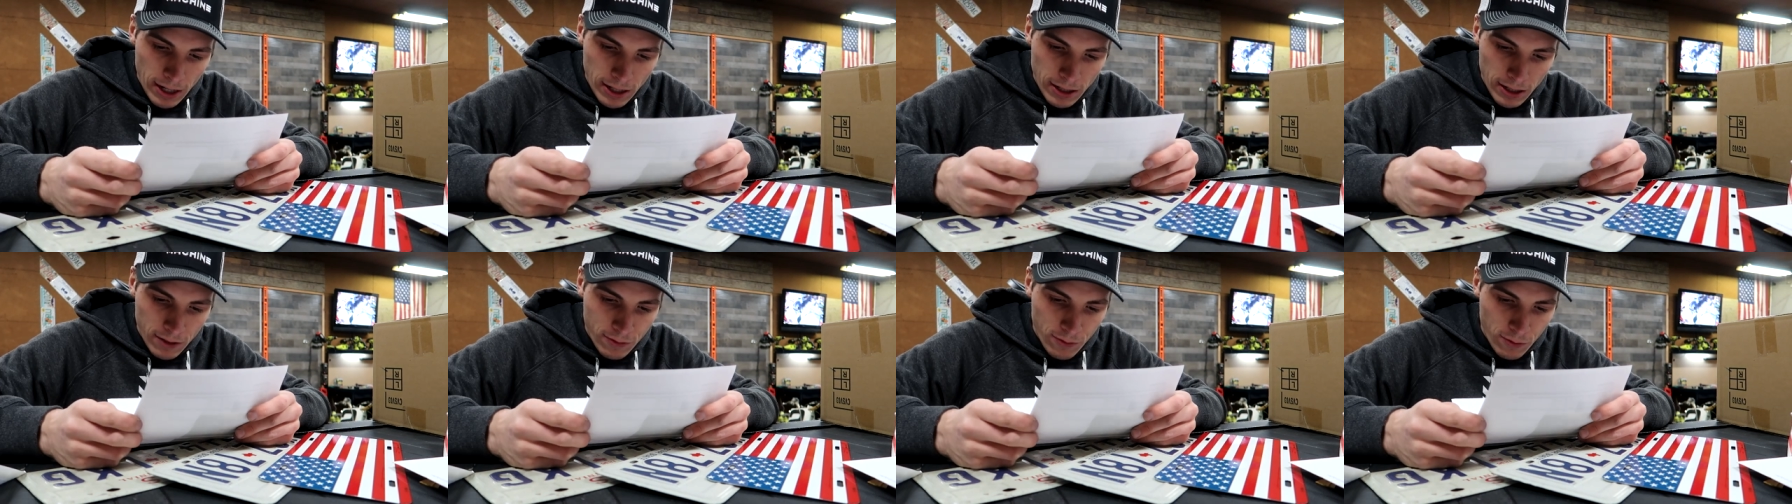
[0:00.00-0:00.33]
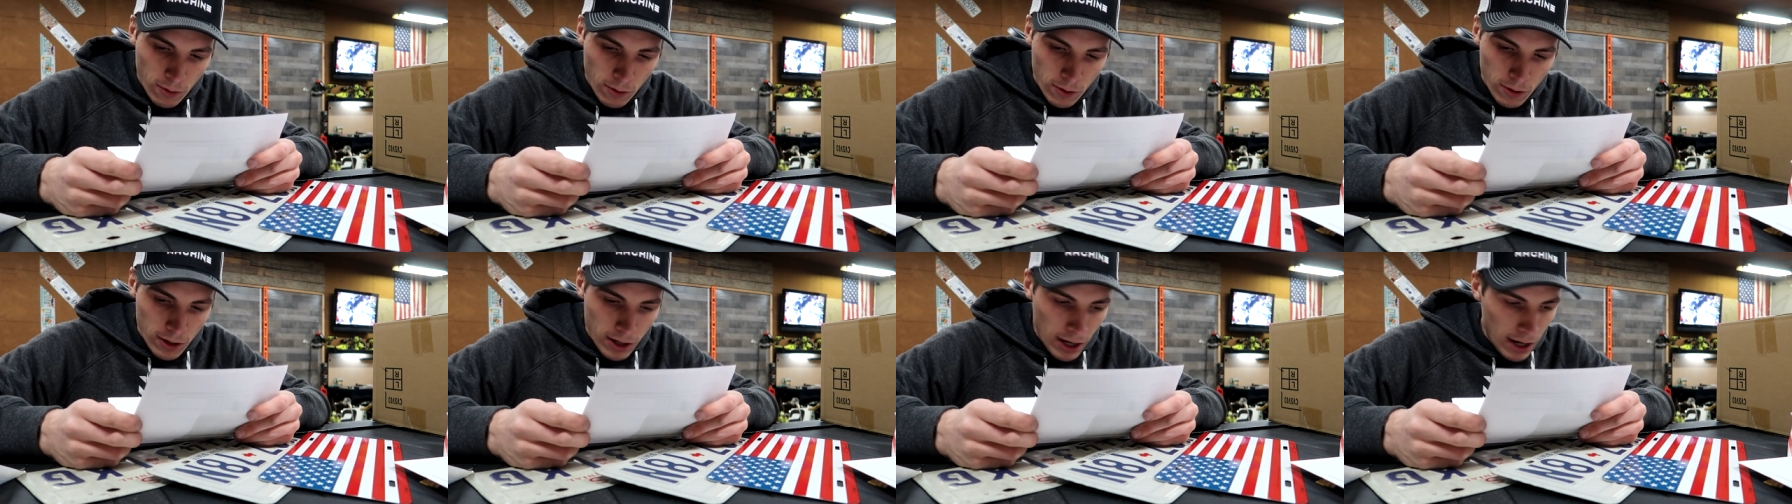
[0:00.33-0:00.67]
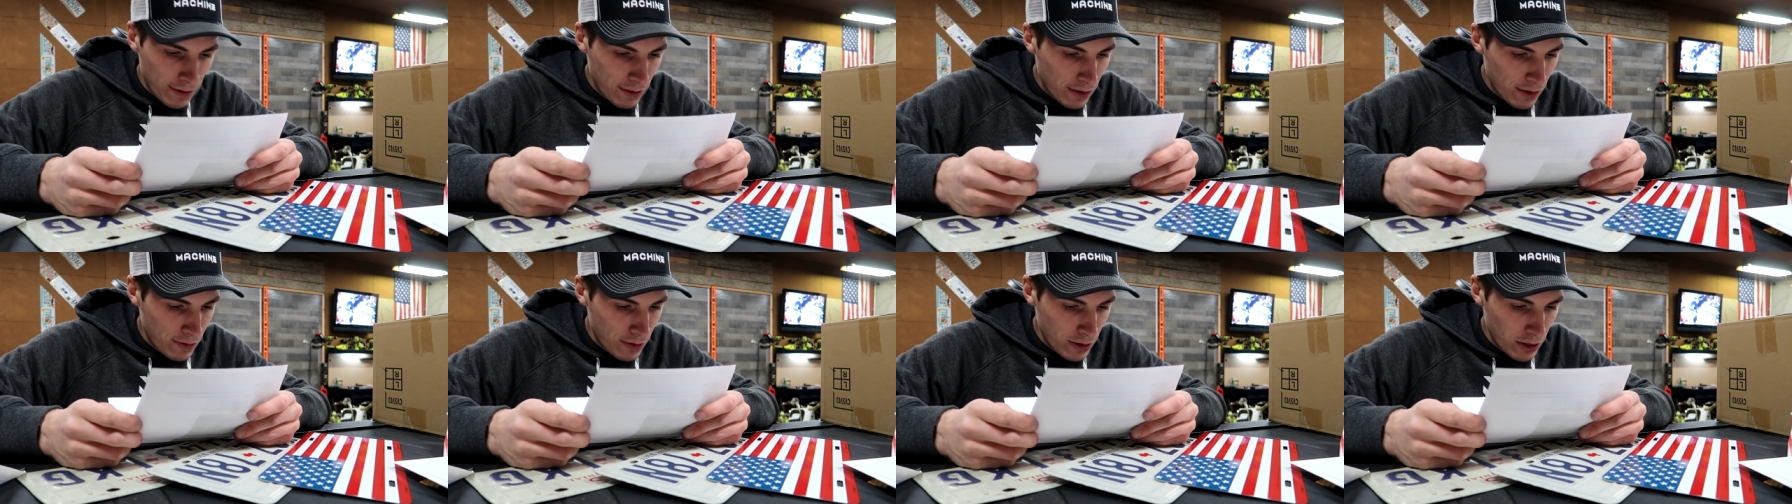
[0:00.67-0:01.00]
I look forward to
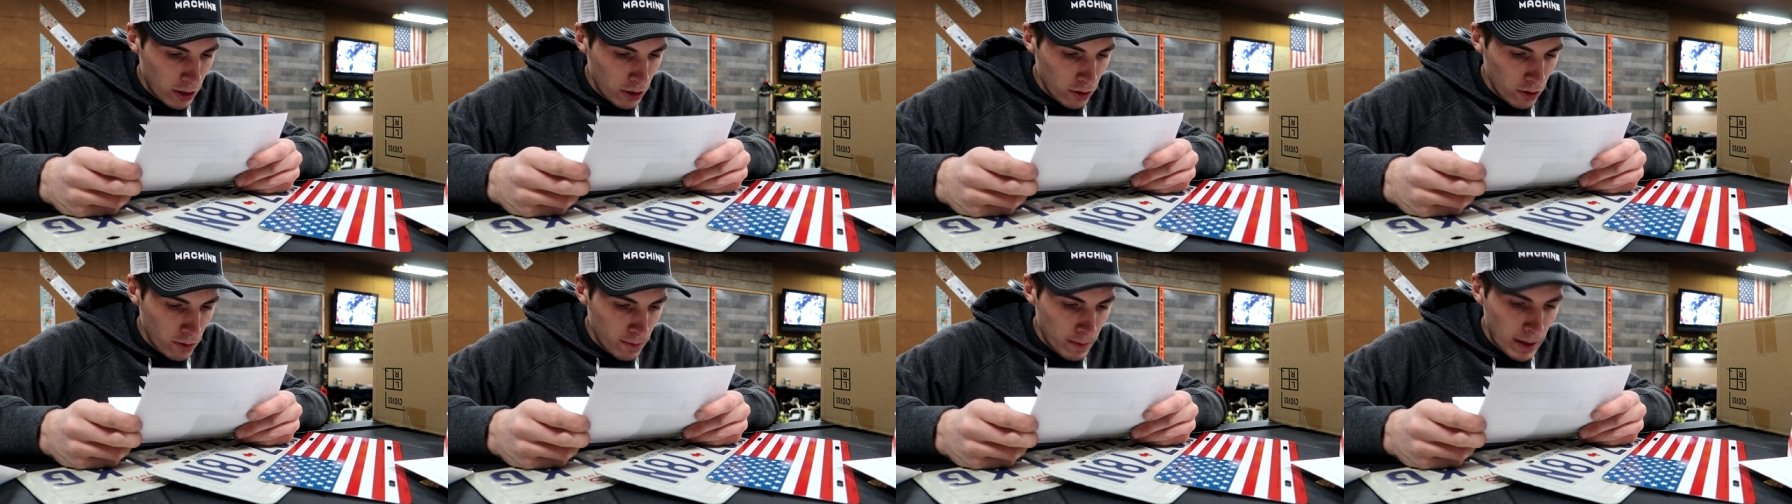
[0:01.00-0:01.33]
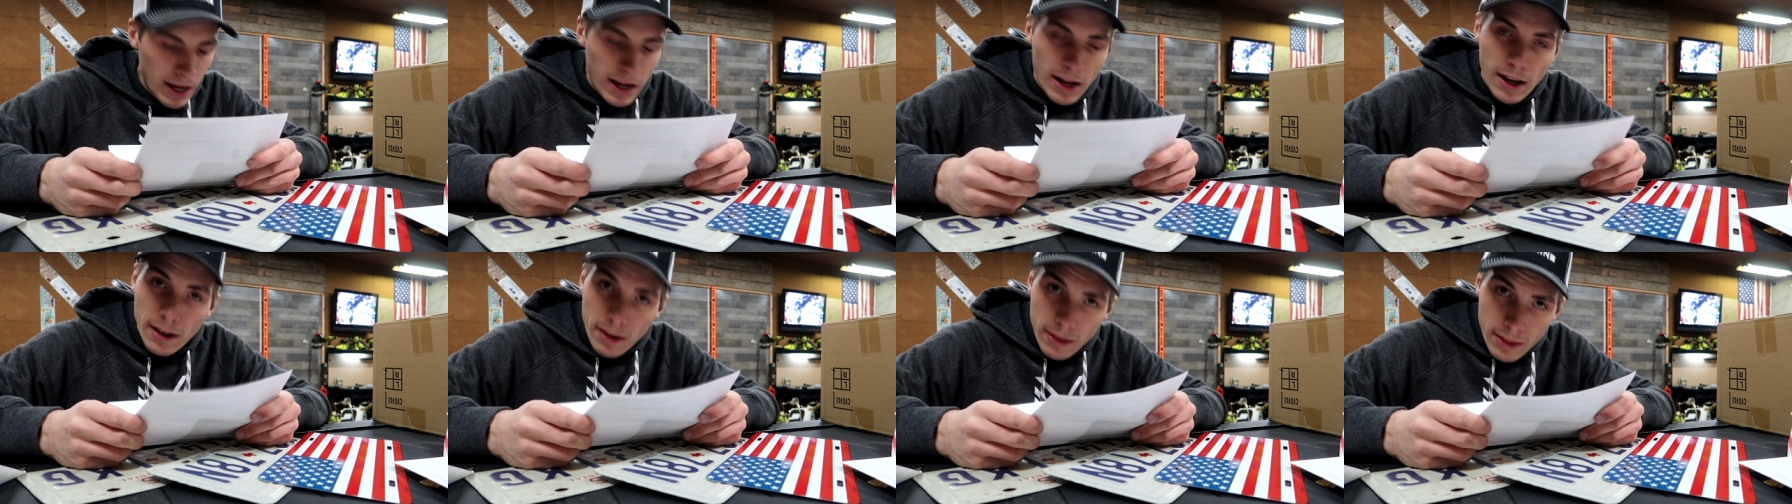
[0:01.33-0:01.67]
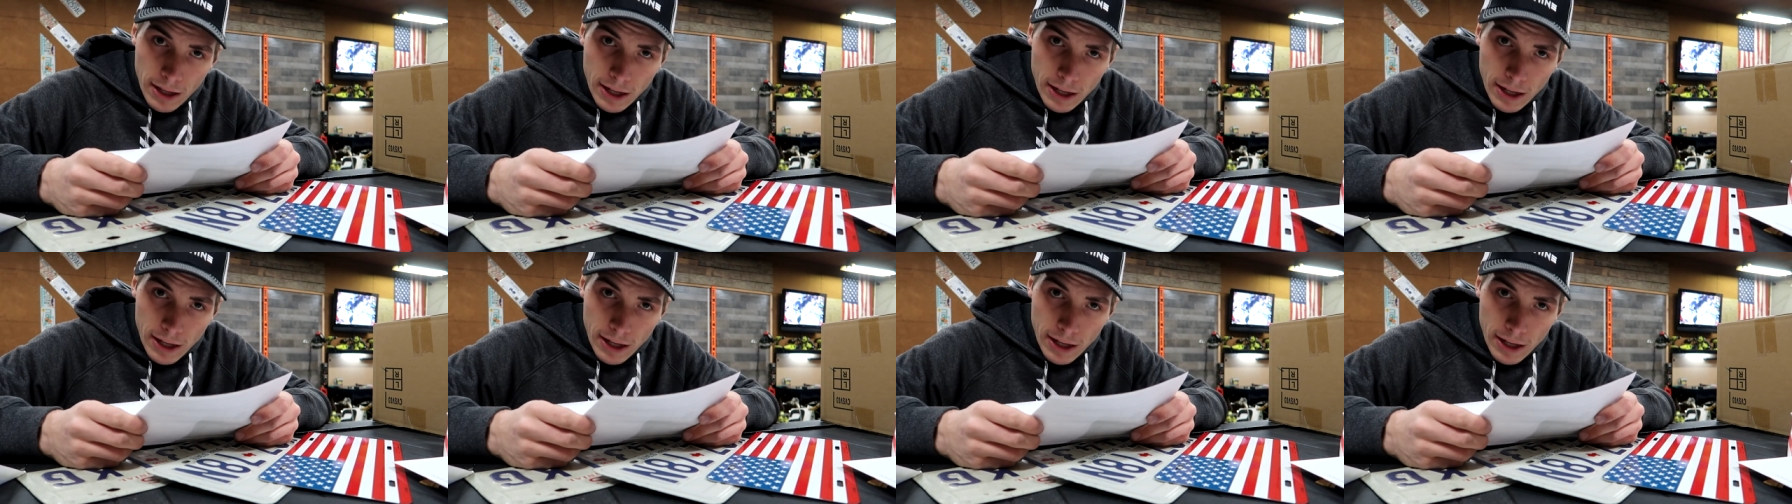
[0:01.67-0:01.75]
every video you make.